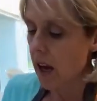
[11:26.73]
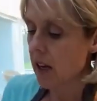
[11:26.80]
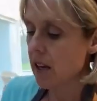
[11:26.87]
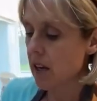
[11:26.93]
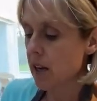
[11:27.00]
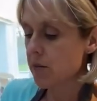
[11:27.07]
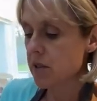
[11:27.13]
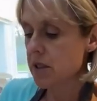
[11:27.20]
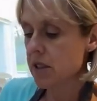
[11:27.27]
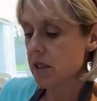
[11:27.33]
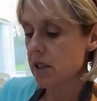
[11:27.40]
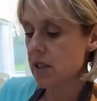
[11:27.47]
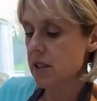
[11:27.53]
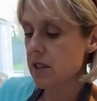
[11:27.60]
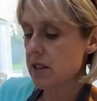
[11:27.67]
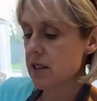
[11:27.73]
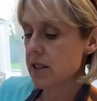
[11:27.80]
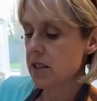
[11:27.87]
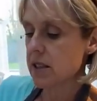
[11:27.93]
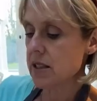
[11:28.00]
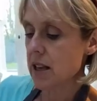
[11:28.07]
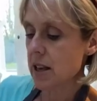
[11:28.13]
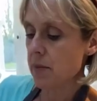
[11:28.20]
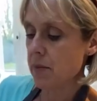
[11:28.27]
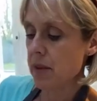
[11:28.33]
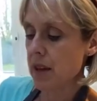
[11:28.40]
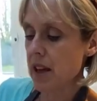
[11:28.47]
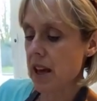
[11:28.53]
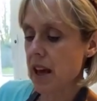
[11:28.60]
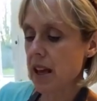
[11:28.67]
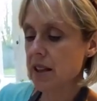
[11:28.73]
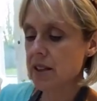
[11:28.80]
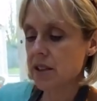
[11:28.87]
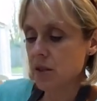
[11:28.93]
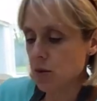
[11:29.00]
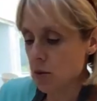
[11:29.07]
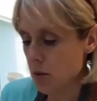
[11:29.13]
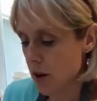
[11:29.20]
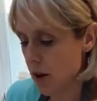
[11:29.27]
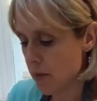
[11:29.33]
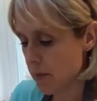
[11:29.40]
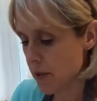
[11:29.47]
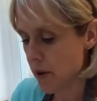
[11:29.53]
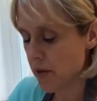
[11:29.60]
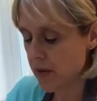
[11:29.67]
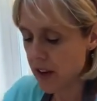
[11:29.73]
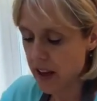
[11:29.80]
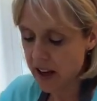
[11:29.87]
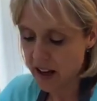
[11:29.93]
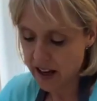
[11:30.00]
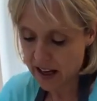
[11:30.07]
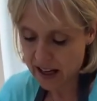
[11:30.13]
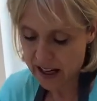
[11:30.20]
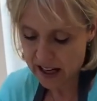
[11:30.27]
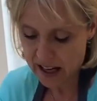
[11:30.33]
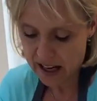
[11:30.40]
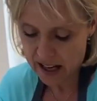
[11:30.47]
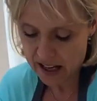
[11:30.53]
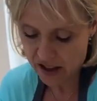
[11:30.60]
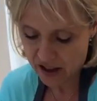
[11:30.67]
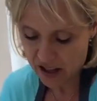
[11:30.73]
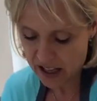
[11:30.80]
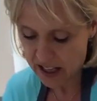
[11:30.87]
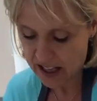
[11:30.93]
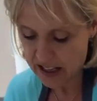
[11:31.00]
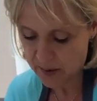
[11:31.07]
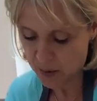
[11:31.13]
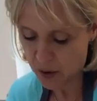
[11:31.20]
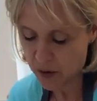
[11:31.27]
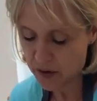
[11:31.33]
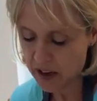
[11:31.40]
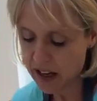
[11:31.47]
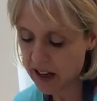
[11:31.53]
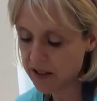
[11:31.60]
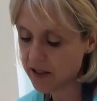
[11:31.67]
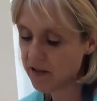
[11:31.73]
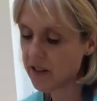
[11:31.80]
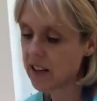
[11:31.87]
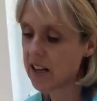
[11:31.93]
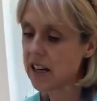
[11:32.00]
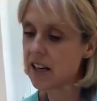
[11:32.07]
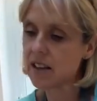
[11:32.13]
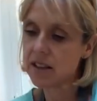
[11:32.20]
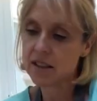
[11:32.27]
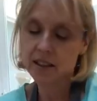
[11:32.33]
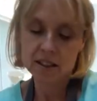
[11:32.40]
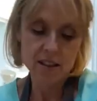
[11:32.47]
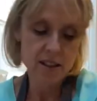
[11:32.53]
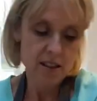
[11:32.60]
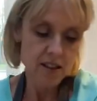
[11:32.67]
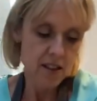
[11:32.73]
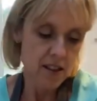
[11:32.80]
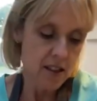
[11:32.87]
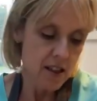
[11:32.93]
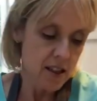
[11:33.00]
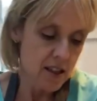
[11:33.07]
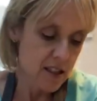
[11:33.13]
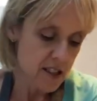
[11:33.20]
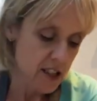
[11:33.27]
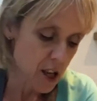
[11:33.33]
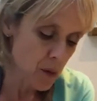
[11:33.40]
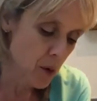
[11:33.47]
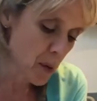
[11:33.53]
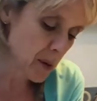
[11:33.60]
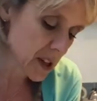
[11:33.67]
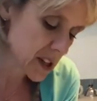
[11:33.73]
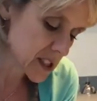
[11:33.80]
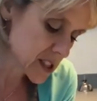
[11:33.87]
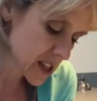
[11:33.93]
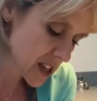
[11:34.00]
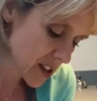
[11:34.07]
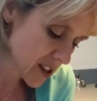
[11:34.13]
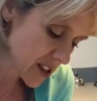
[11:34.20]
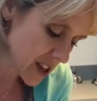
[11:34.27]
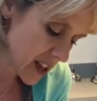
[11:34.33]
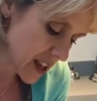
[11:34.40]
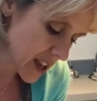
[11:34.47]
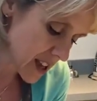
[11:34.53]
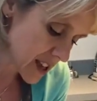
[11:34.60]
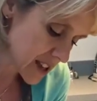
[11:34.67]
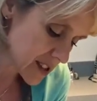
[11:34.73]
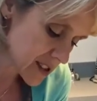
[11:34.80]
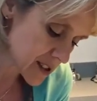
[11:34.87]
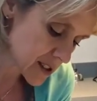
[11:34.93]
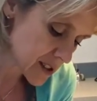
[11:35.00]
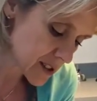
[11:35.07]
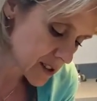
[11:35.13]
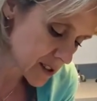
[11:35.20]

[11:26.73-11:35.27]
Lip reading: And I'm just going to snip the end off here, and it literally is pouring out already. So what we're going to do is,